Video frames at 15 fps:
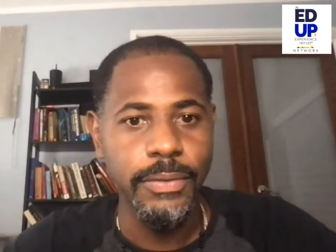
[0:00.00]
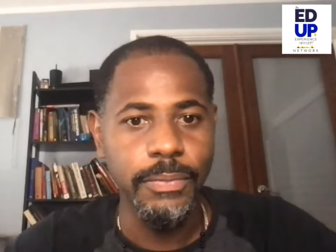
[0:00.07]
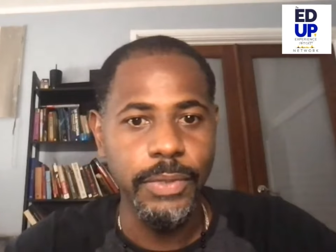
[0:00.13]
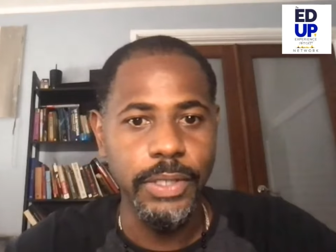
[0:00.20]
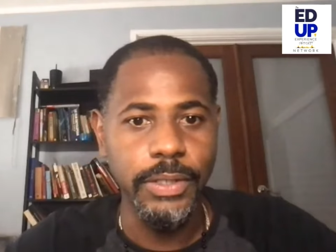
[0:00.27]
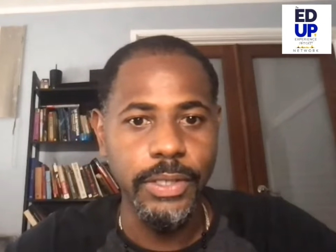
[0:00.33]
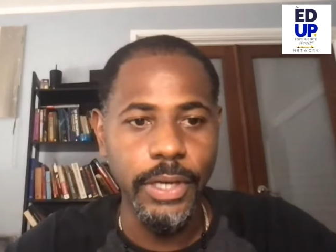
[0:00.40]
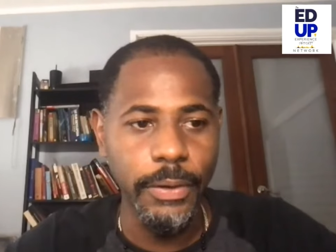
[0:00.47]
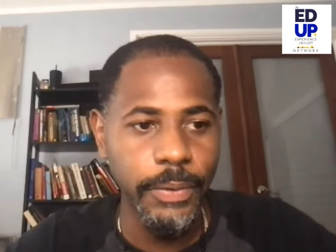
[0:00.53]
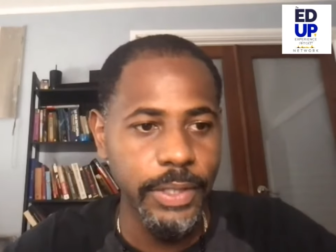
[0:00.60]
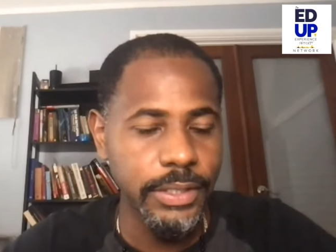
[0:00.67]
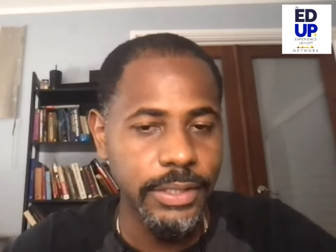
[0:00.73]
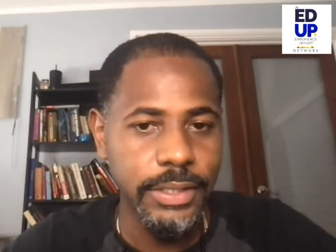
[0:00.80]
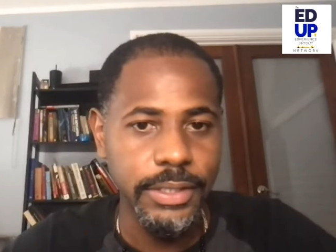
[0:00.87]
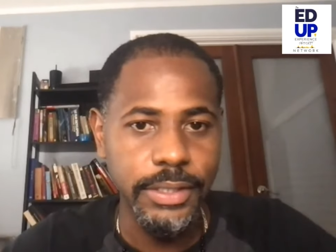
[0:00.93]
we go
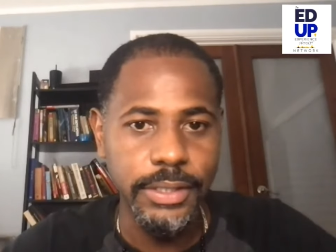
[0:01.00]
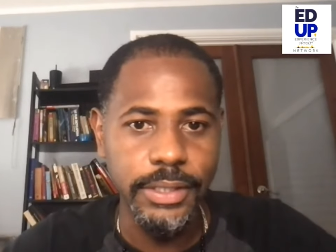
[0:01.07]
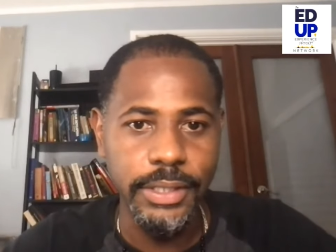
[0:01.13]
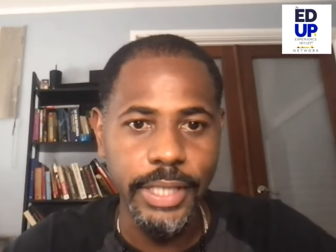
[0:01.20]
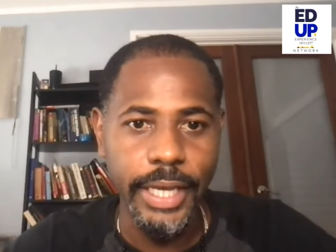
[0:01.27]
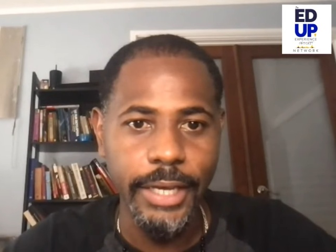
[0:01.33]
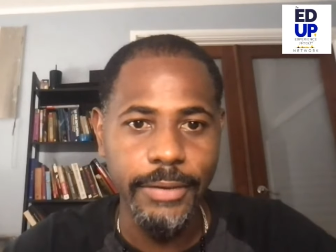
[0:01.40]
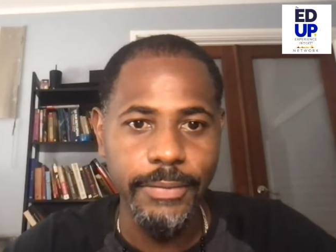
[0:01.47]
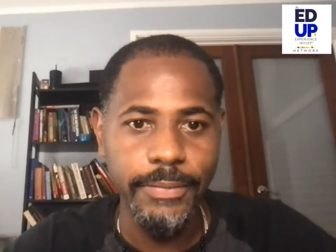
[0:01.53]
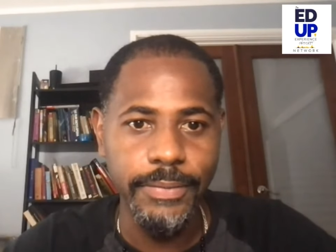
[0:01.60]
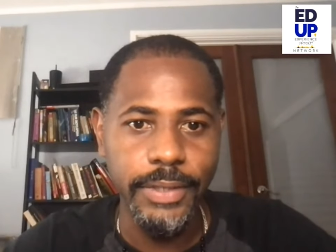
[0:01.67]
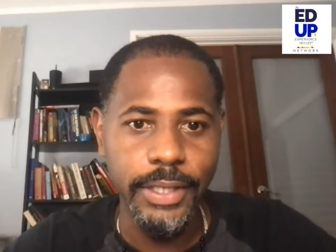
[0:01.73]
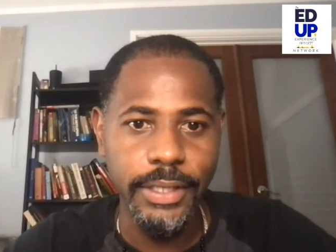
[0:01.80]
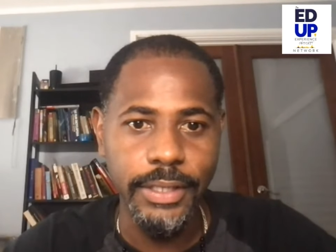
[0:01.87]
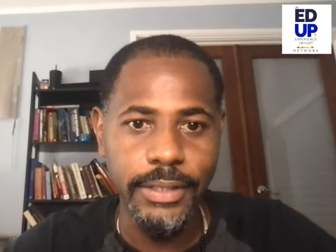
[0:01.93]
into life
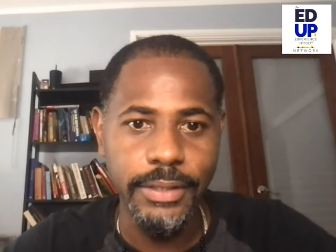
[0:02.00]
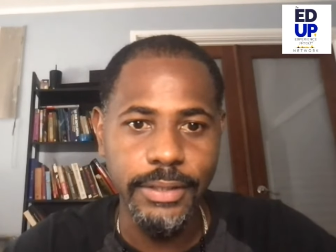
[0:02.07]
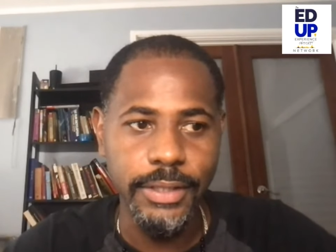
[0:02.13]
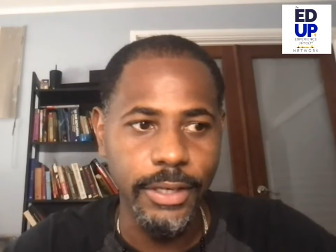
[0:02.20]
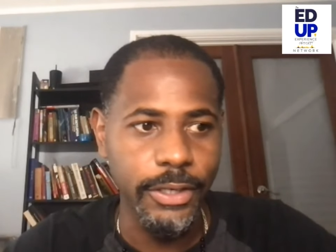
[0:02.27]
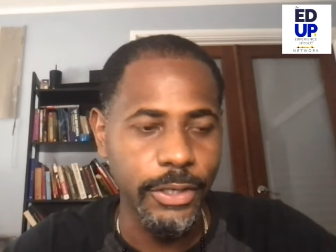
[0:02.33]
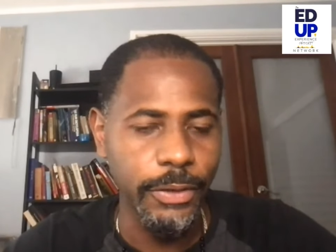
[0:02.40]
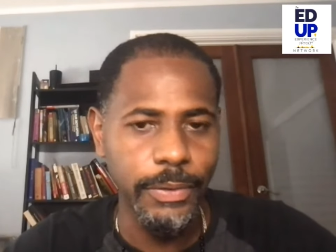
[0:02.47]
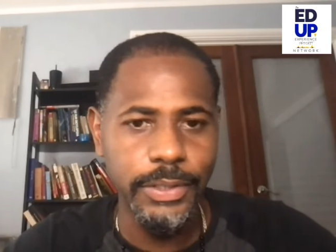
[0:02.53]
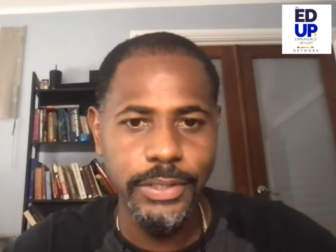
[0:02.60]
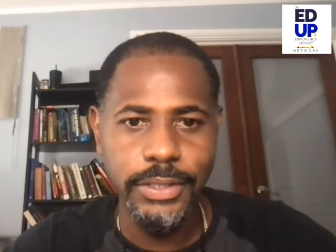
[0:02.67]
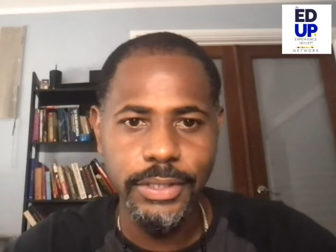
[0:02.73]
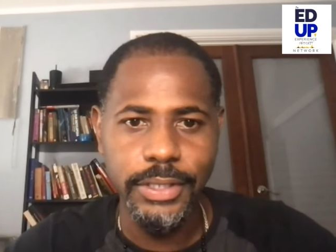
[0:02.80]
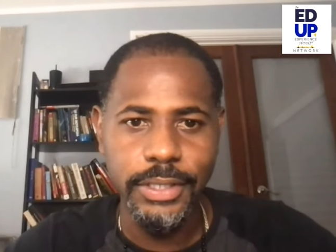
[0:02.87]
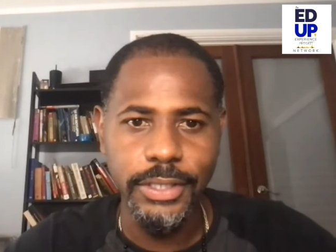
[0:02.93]
thinking, or go
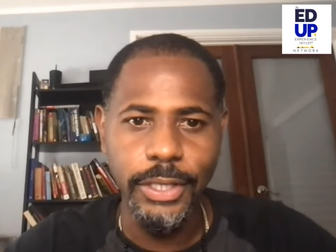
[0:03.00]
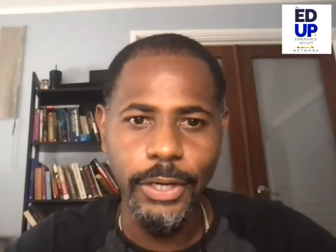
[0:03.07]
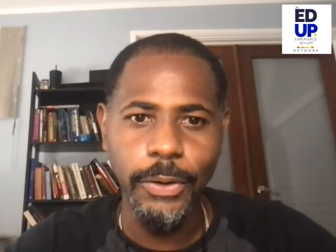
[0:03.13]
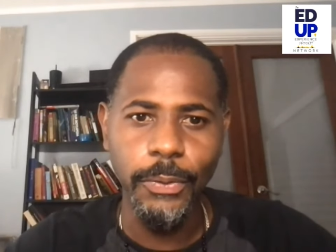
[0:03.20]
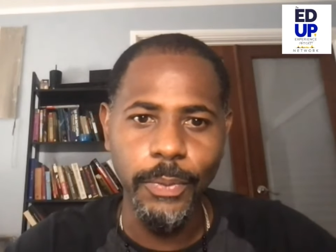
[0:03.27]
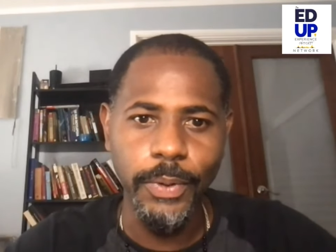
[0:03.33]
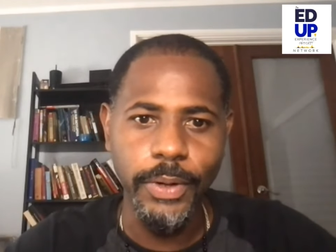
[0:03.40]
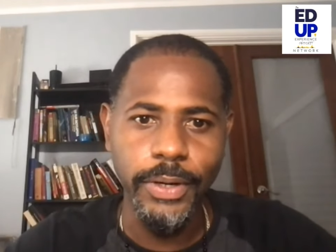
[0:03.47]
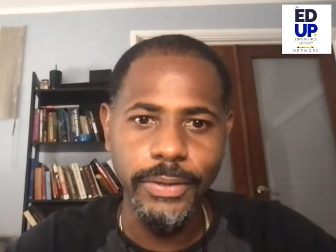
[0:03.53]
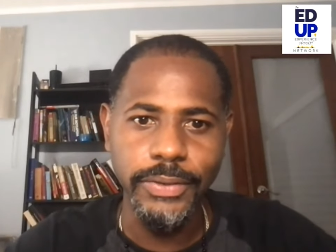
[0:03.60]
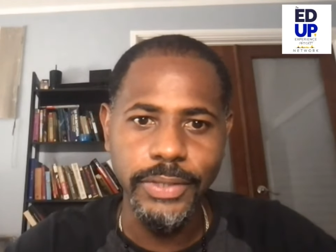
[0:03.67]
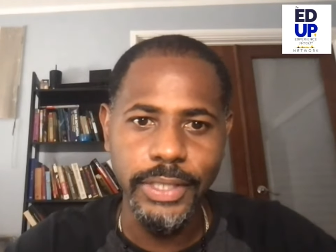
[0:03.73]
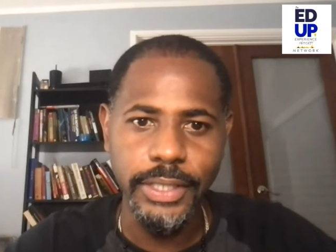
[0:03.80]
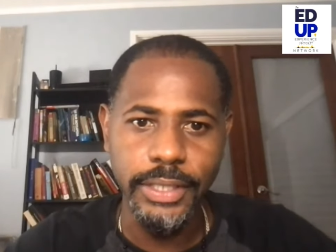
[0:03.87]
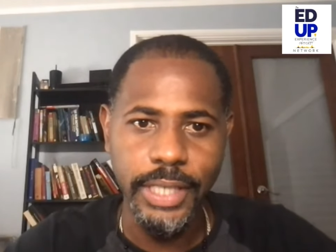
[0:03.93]
into the adult world
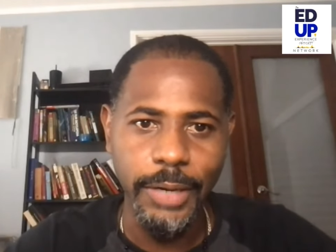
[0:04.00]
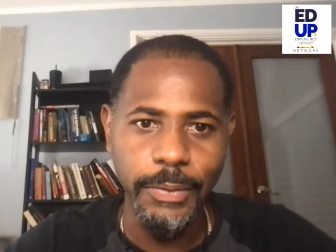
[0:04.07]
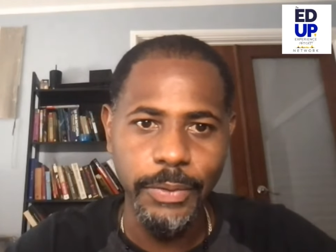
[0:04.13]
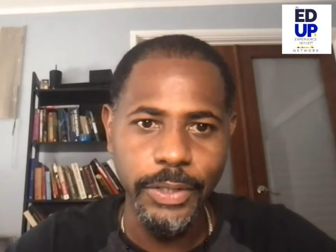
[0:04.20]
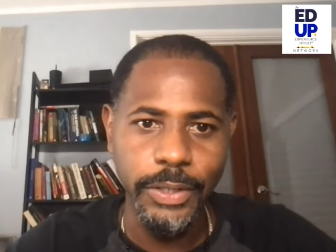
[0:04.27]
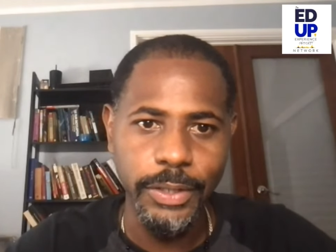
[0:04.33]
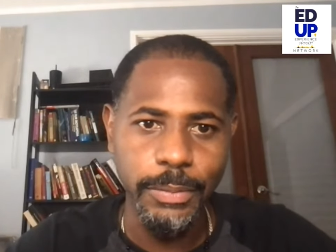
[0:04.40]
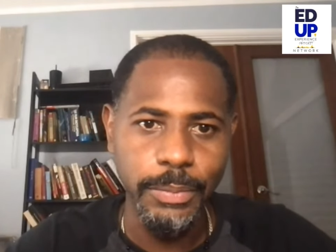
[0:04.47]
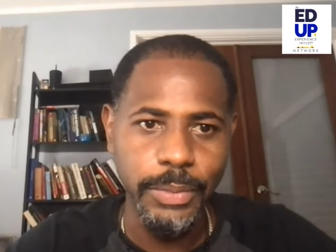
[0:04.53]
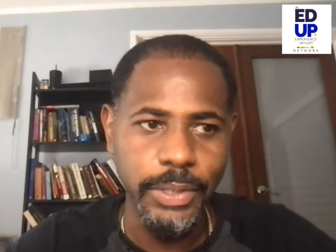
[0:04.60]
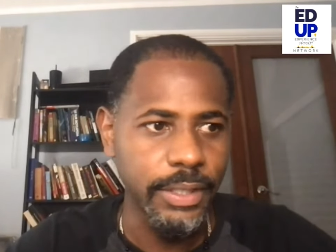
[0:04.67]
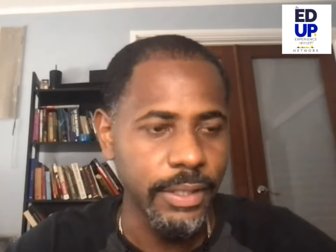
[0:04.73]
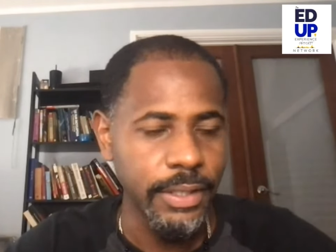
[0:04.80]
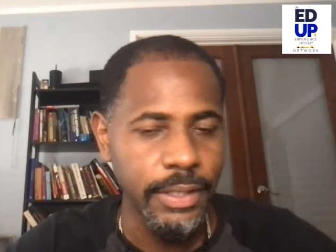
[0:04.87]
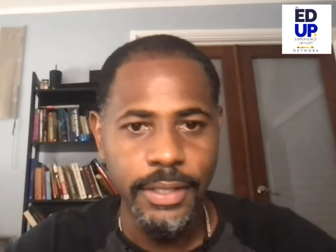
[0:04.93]
thinking that we're going to
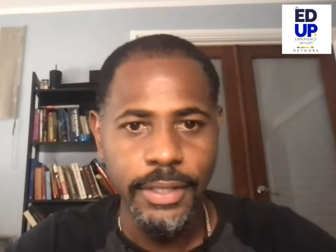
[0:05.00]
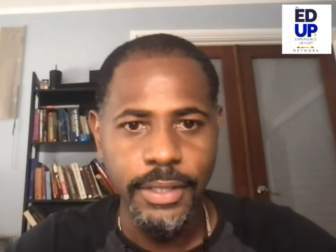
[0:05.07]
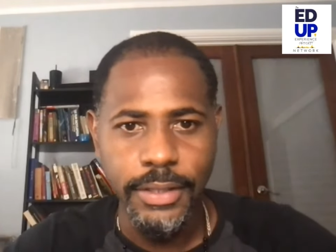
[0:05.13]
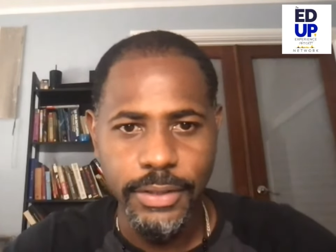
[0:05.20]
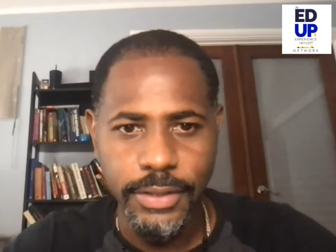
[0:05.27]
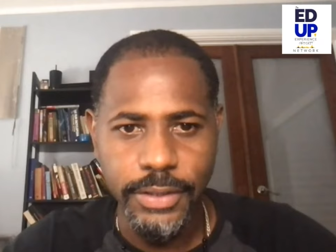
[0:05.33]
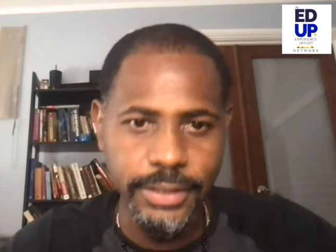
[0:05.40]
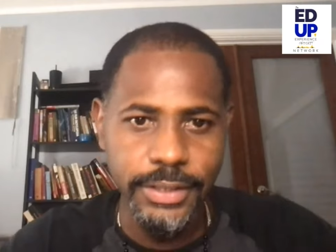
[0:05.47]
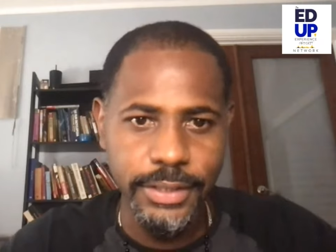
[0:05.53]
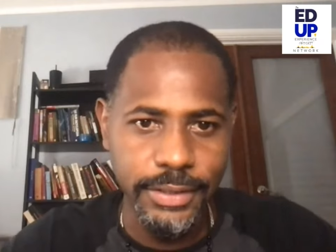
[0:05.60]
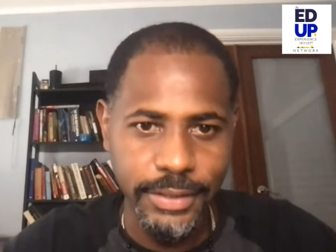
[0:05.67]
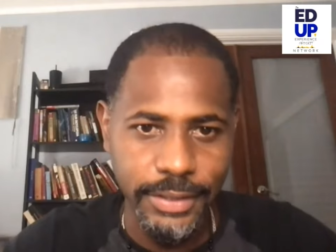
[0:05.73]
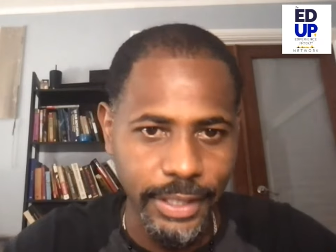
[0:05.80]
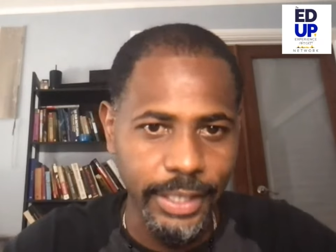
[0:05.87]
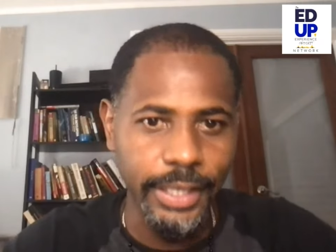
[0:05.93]
be, this
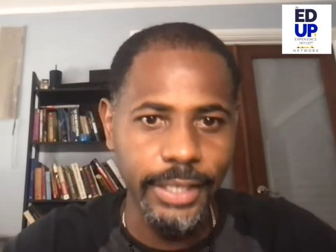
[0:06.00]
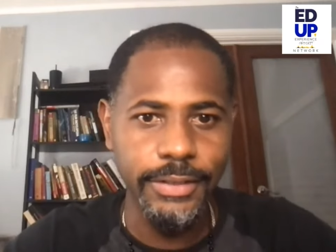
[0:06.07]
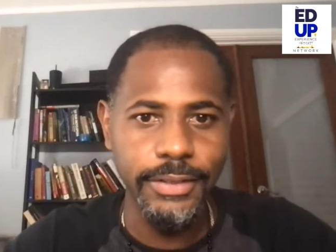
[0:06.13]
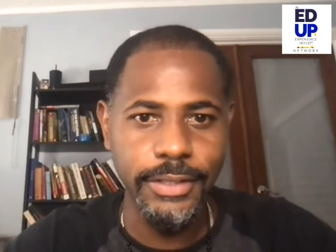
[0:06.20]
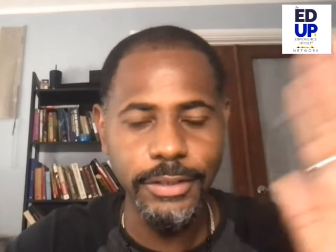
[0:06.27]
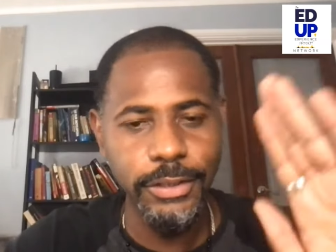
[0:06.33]
is it.